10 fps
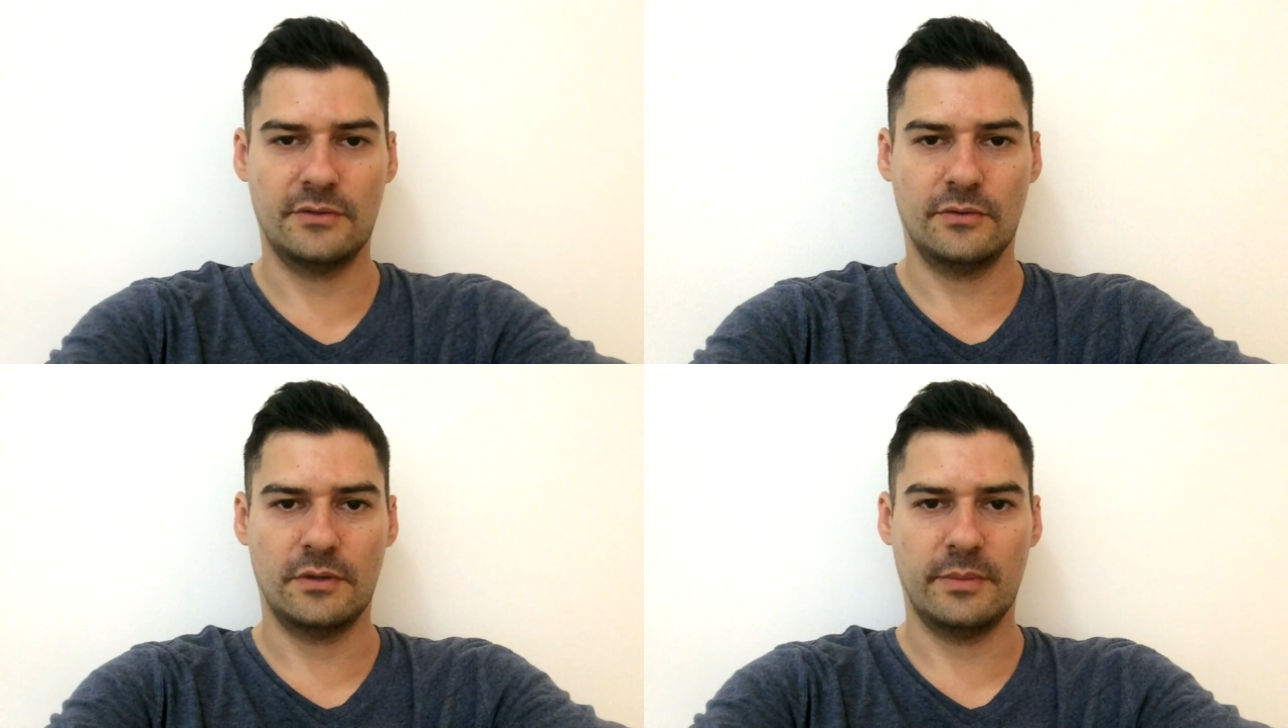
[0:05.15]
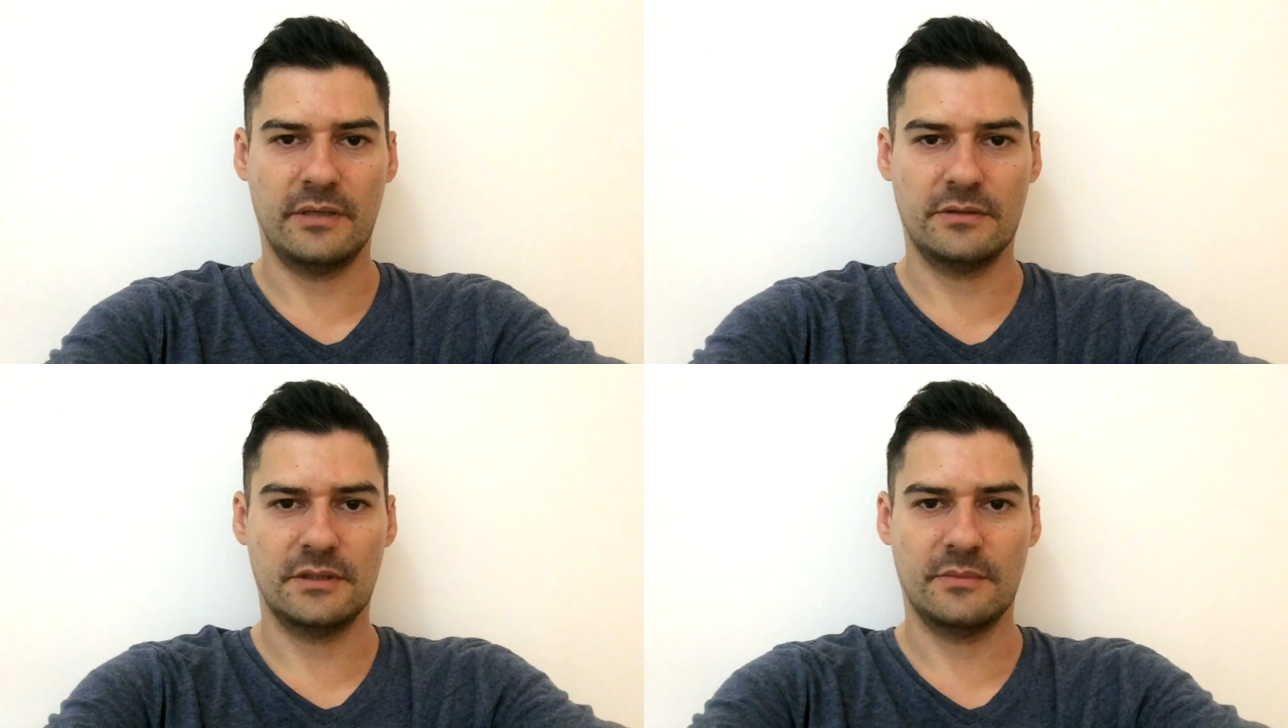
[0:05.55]
talk
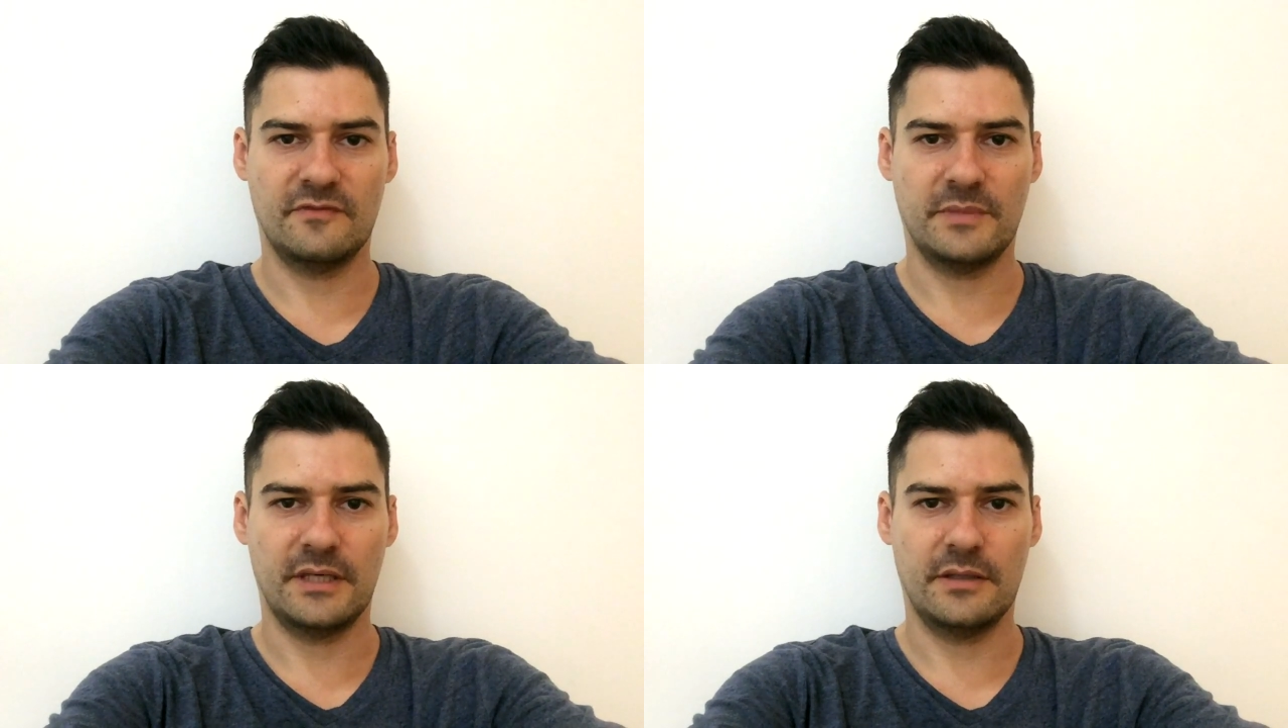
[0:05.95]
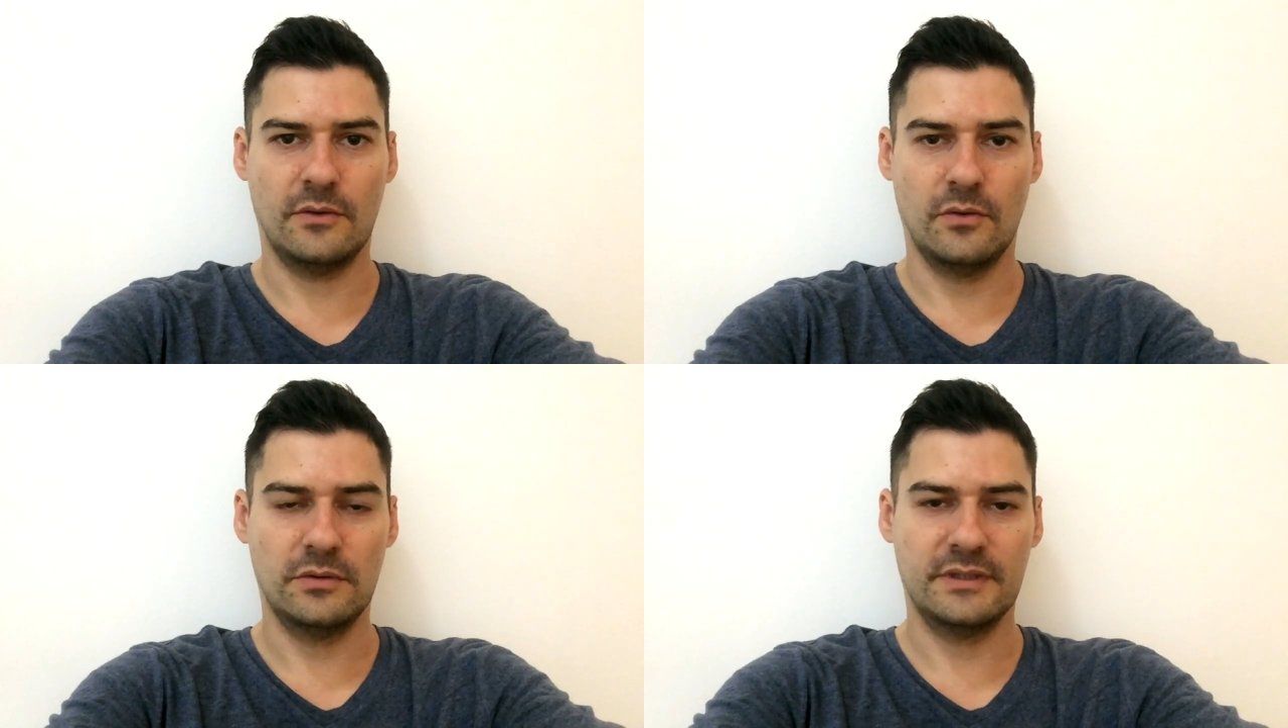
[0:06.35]
about some of my
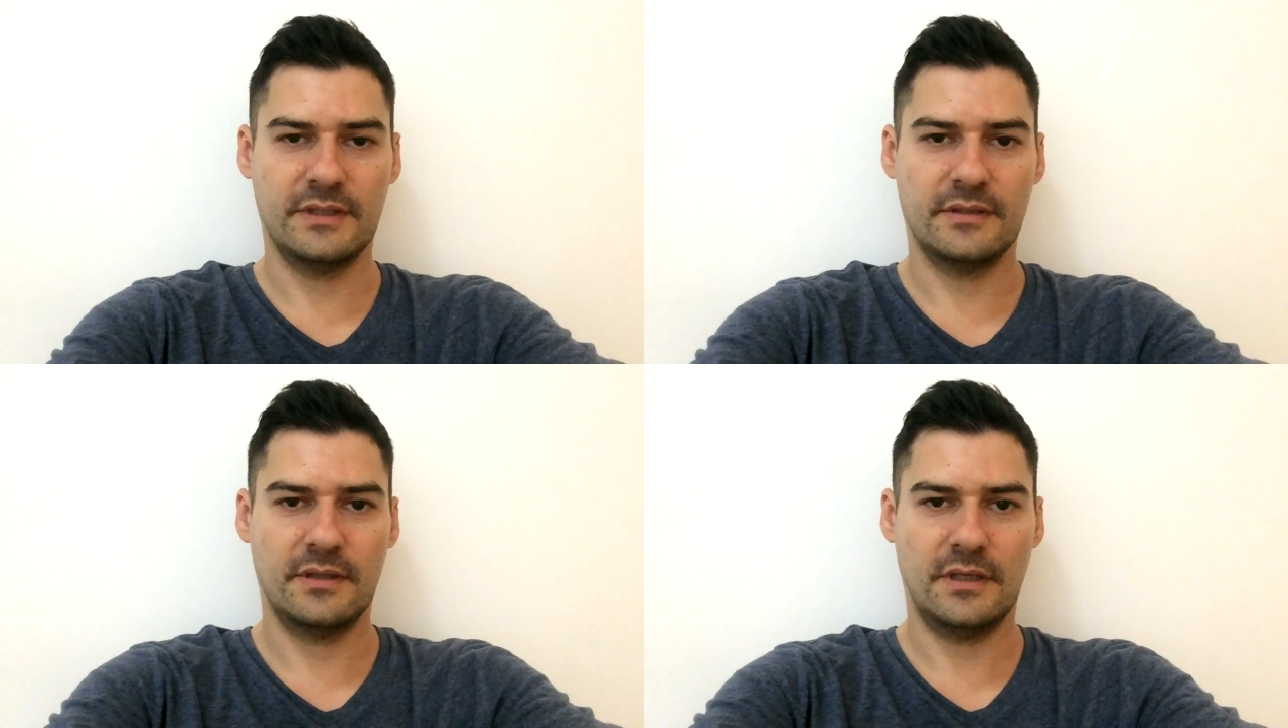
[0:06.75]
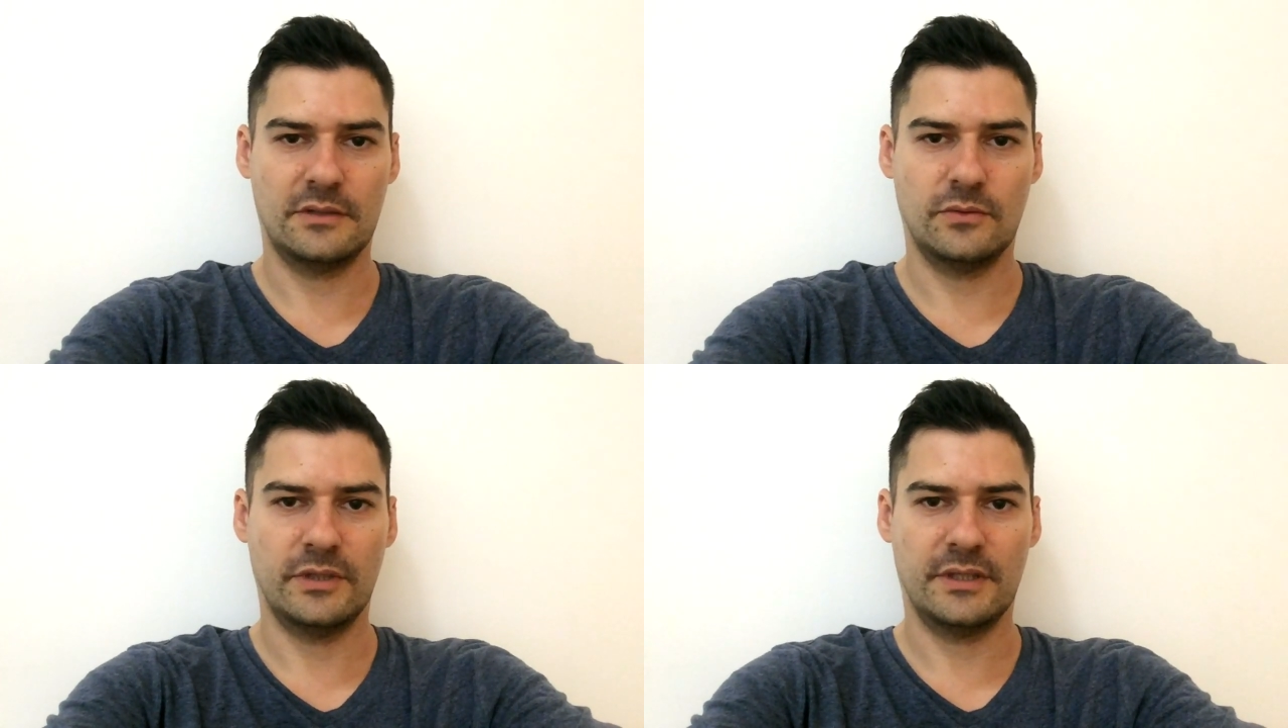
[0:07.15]
older
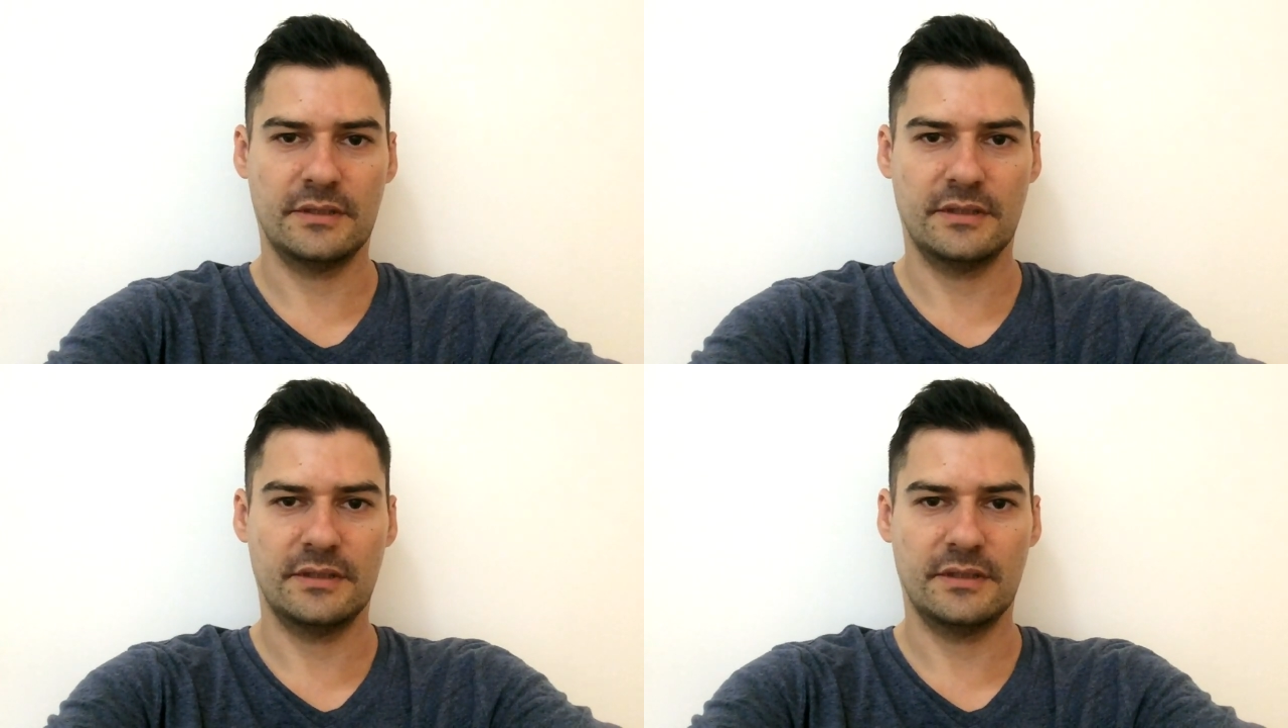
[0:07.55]
artwork